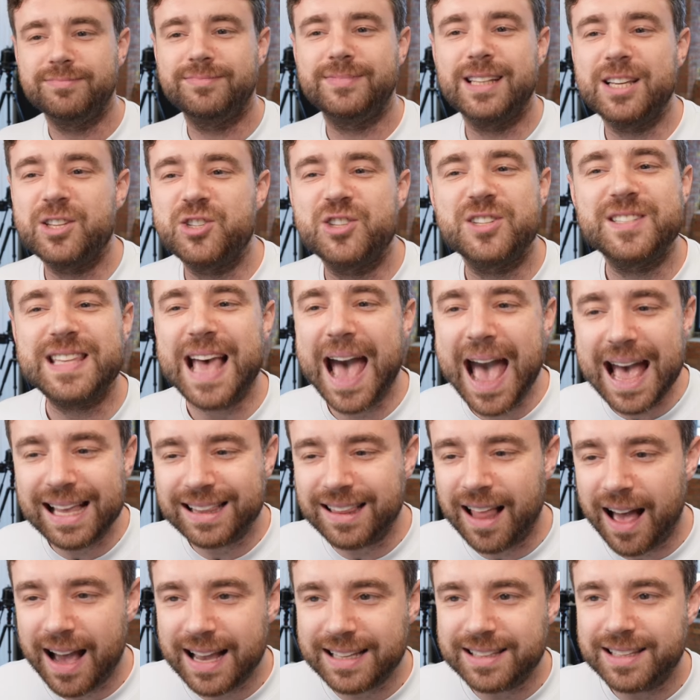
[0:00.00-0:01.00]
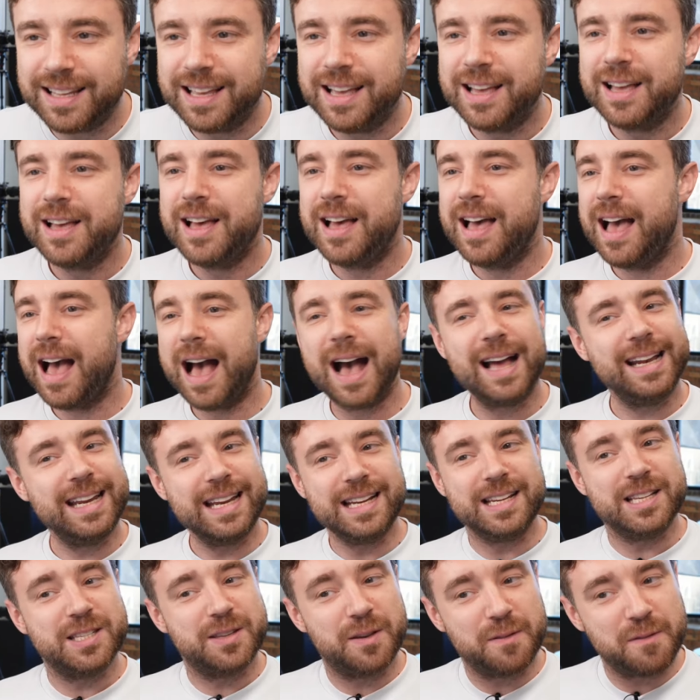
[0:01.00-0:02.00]
It's just a headline, and
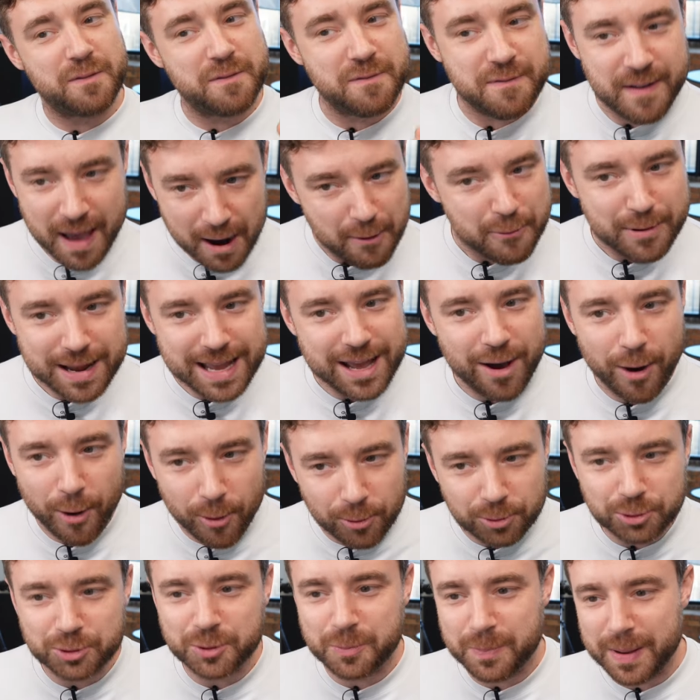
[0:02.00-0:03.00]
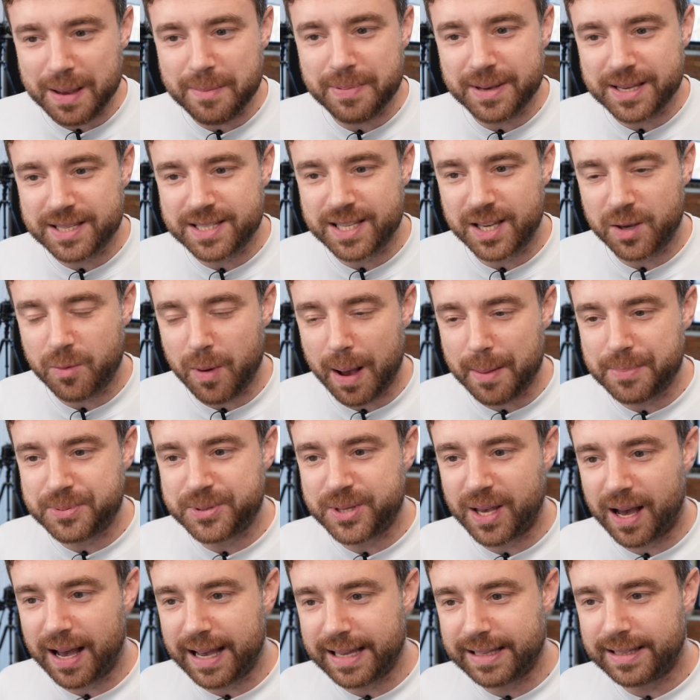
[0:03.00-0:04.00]
it is a very old BBC
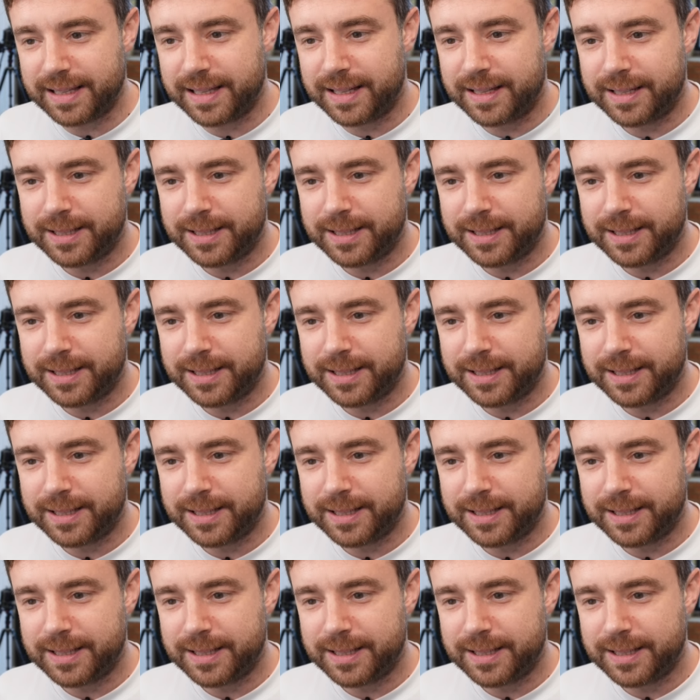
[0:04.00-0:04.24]
website.